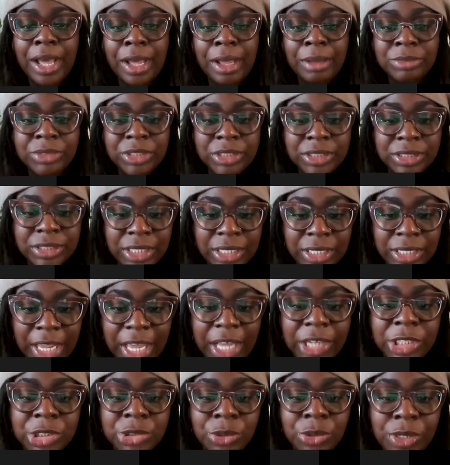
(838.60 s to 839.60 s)
Just the
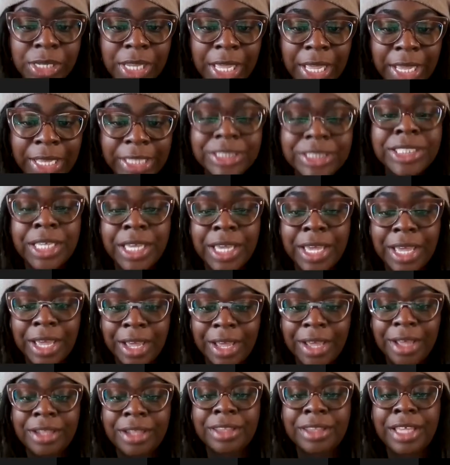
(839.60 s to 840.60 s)
natural lines.
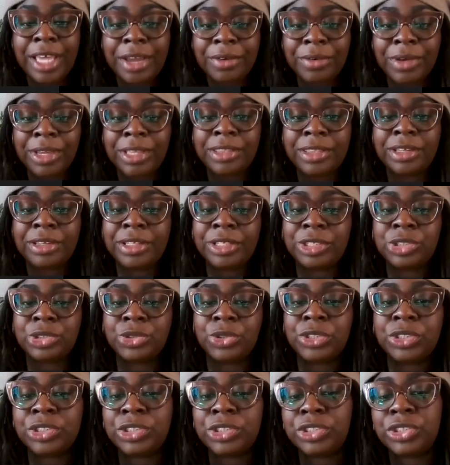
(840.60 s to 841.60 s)
Yeah, that right there that
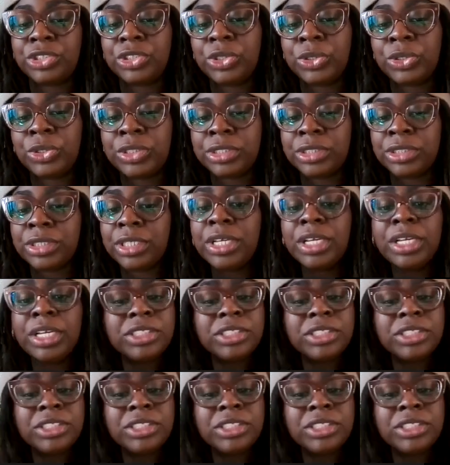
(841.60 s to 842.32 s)
Jordan just showed us.